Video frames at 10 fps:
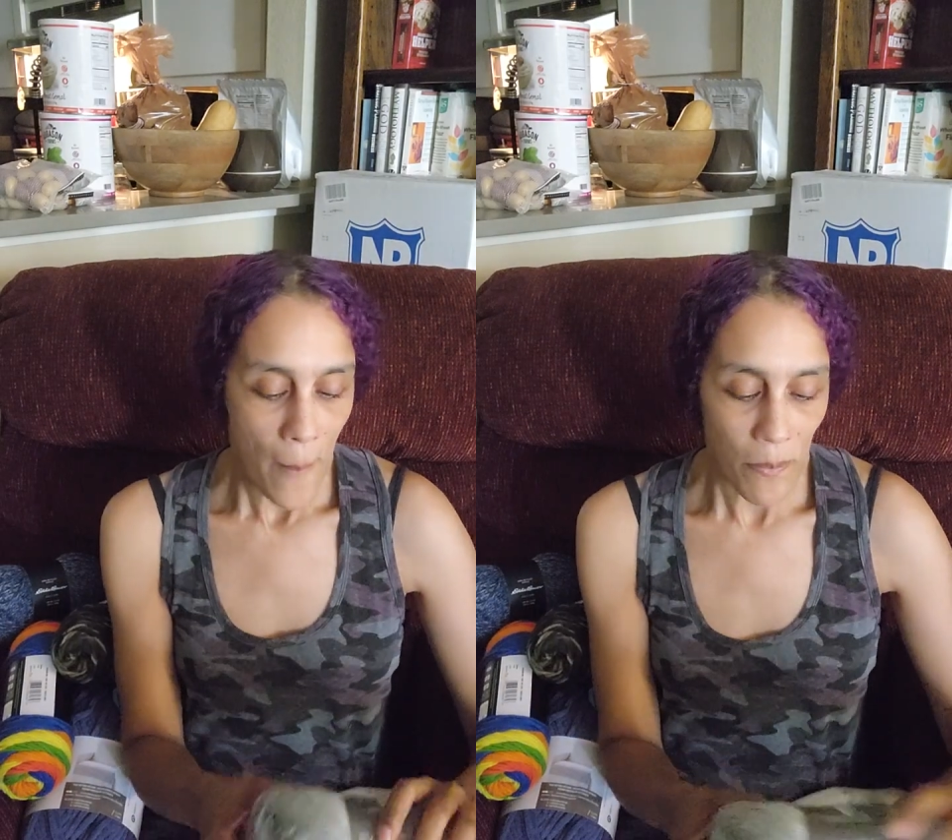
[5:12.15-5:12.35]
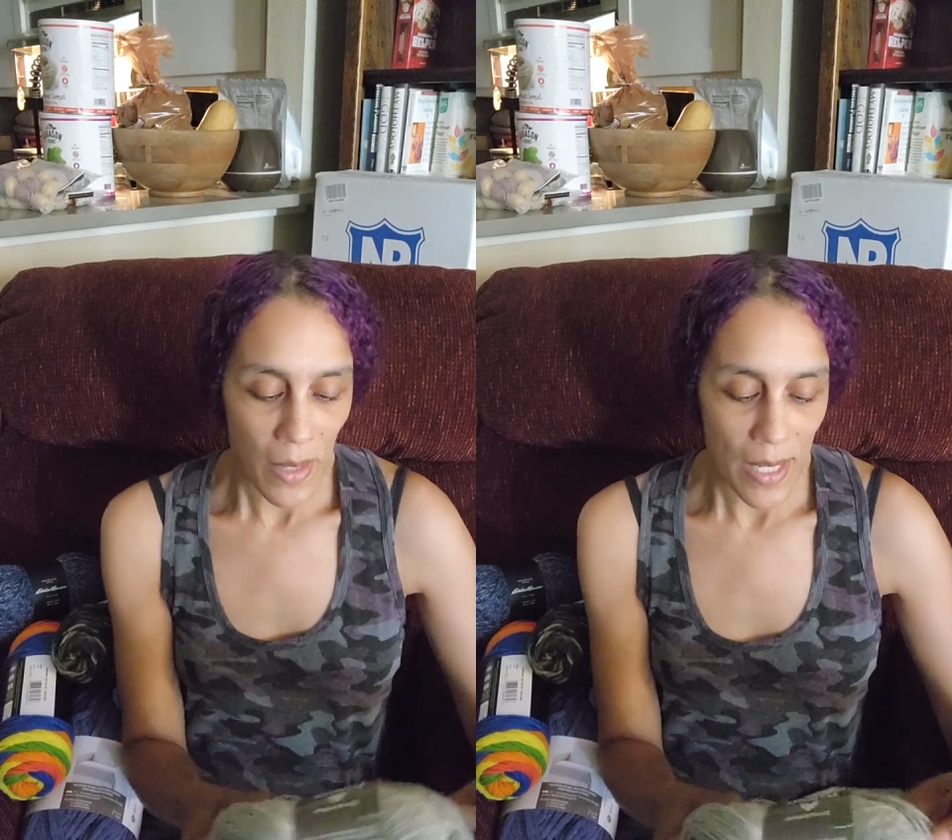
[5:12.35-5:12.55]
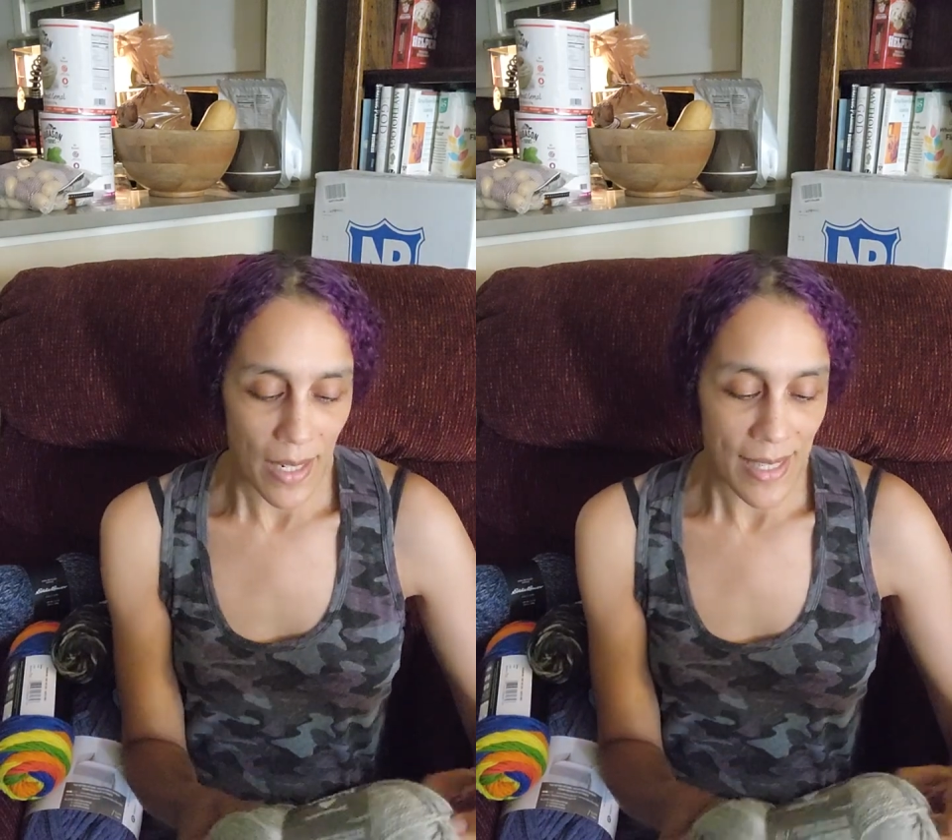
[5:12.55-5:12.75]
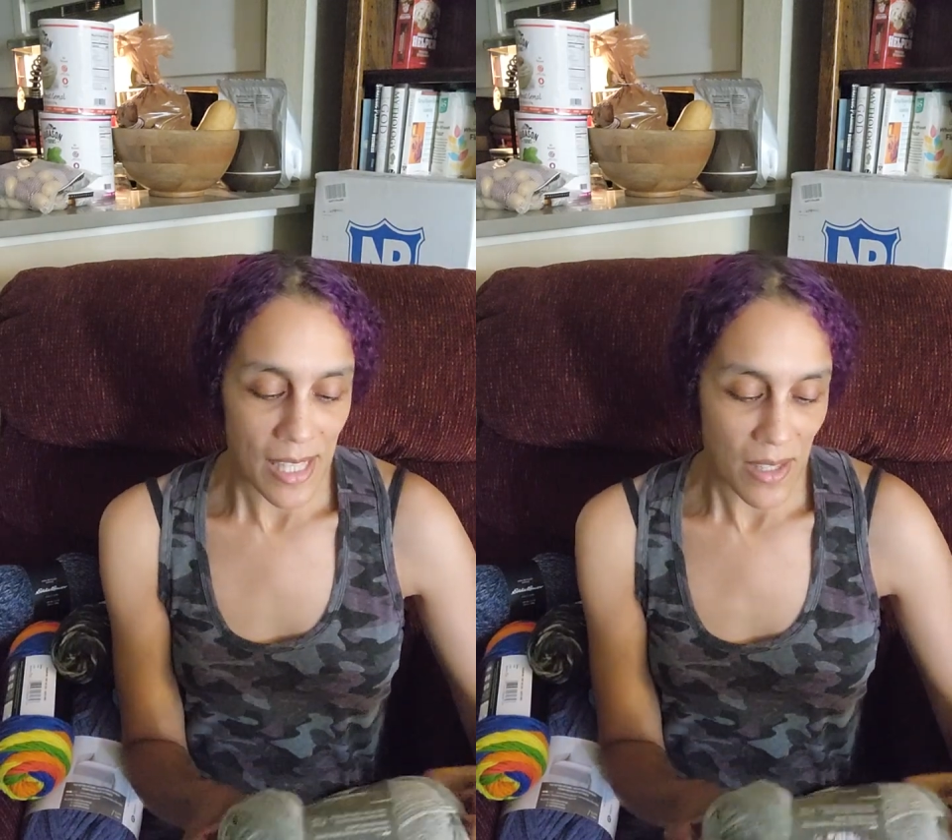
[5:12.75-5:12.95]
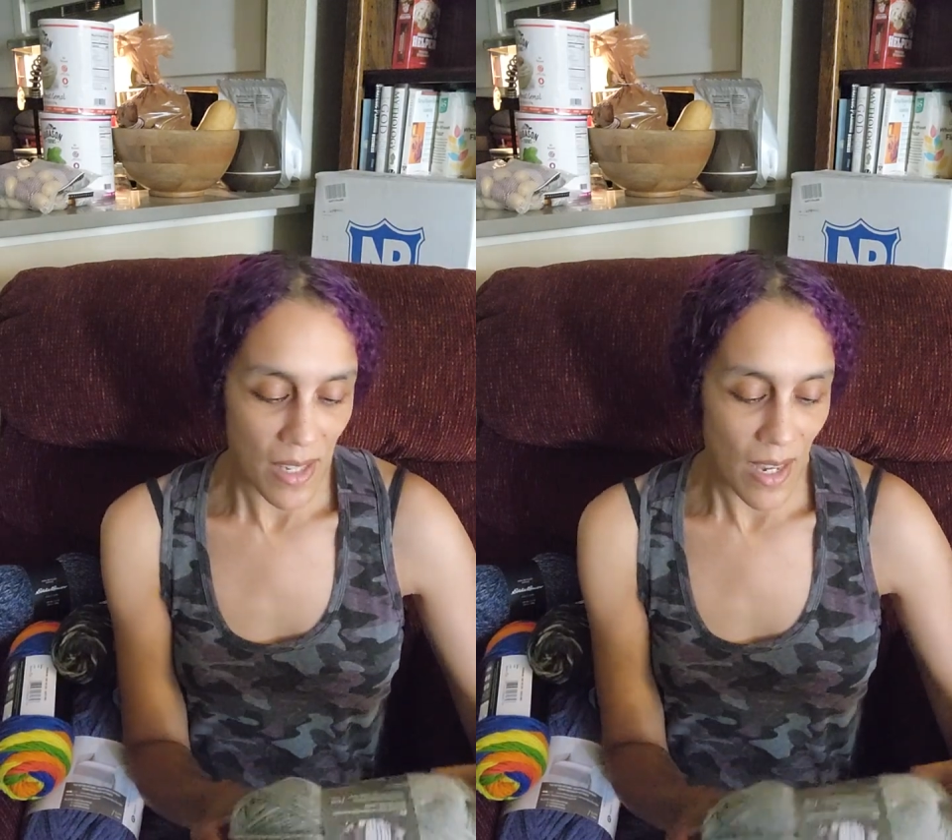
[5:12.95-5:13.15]
But
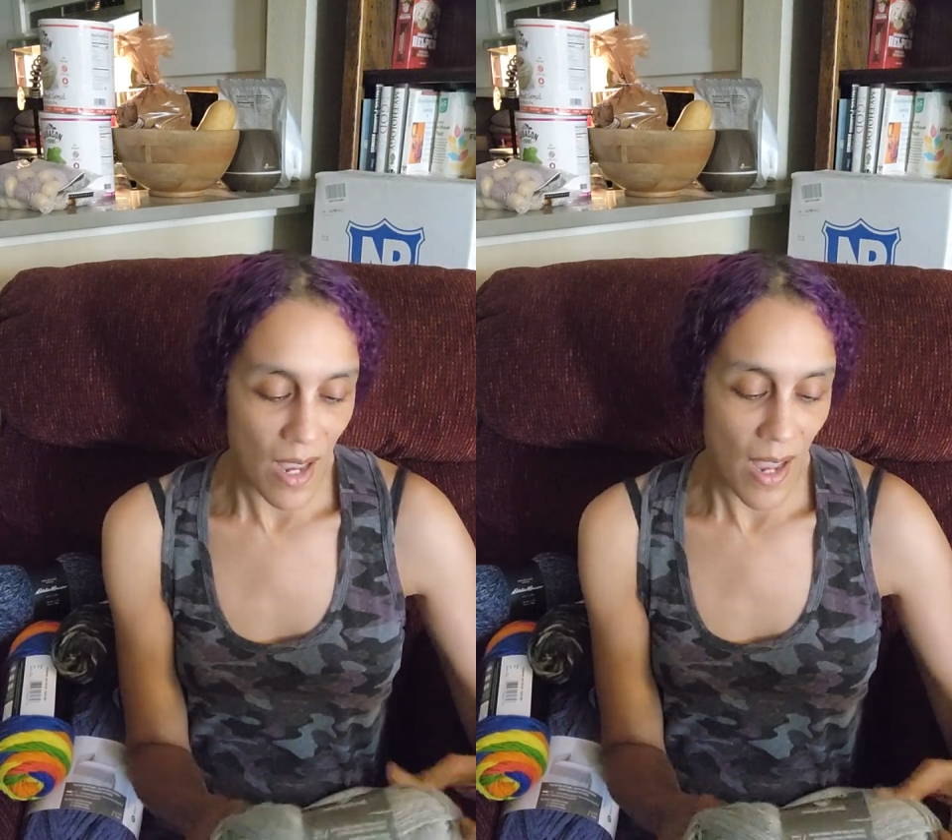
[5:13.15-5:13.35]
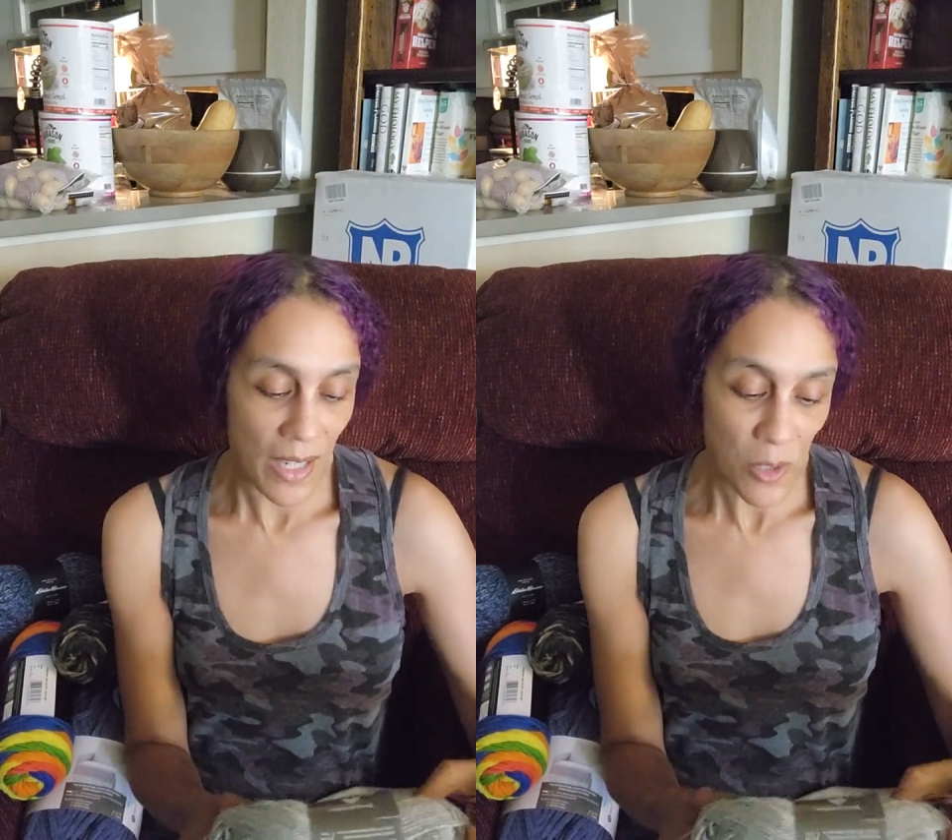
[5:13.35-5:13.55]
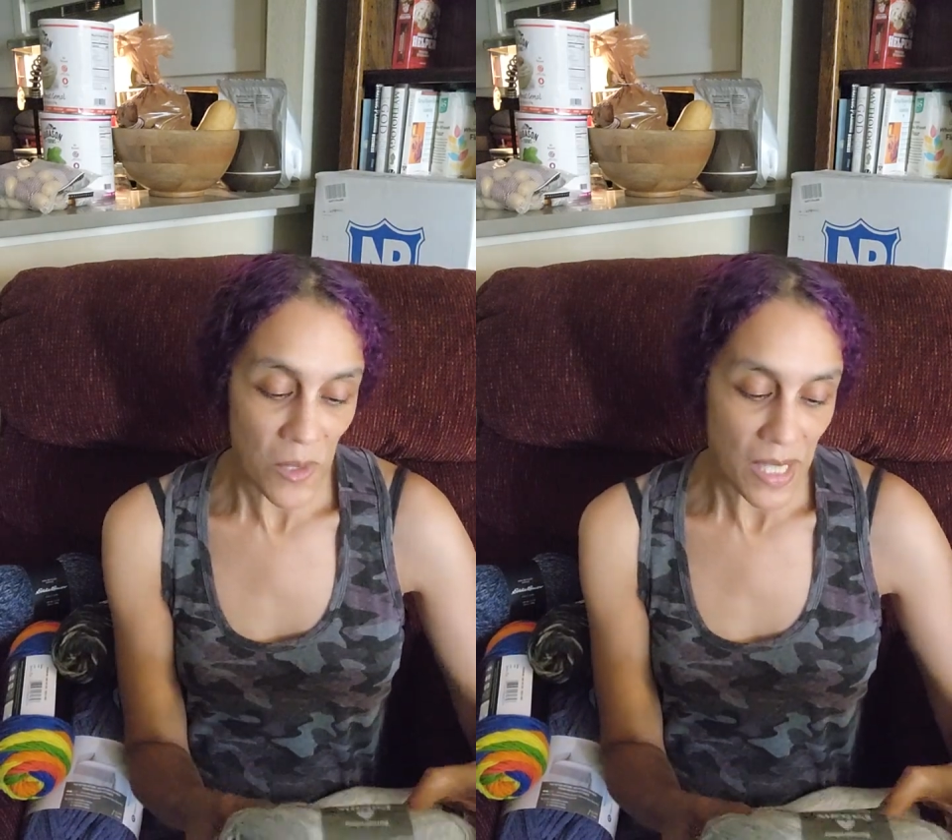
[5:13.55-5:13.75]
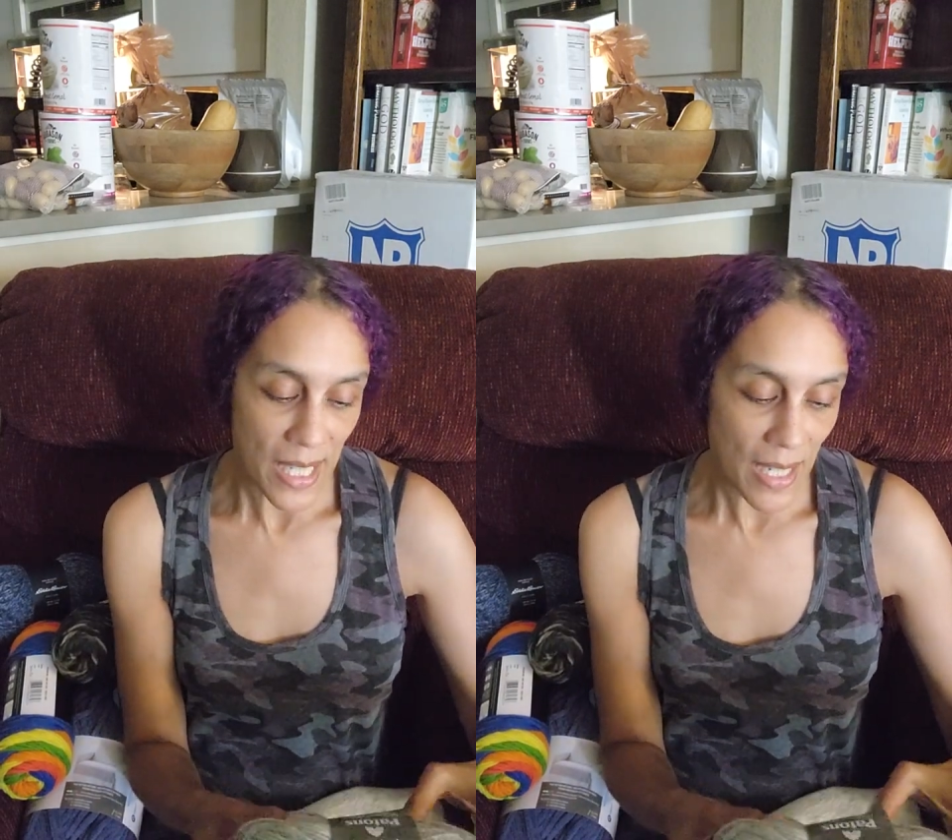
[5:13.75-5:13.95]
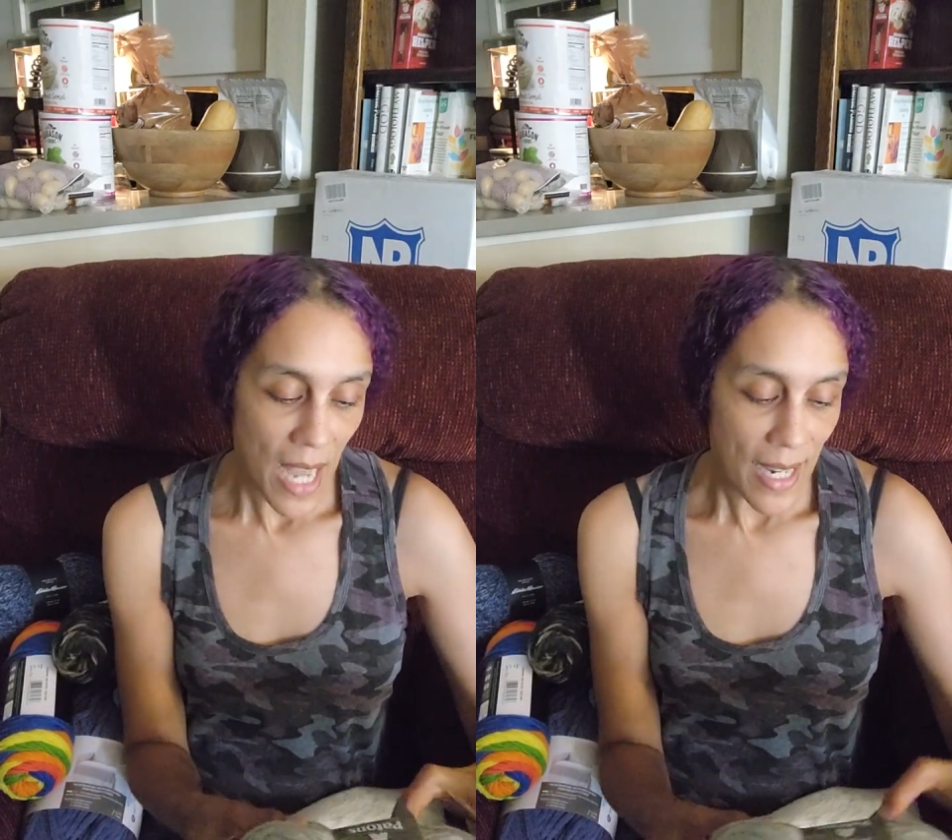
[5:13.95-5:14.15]
it's interesting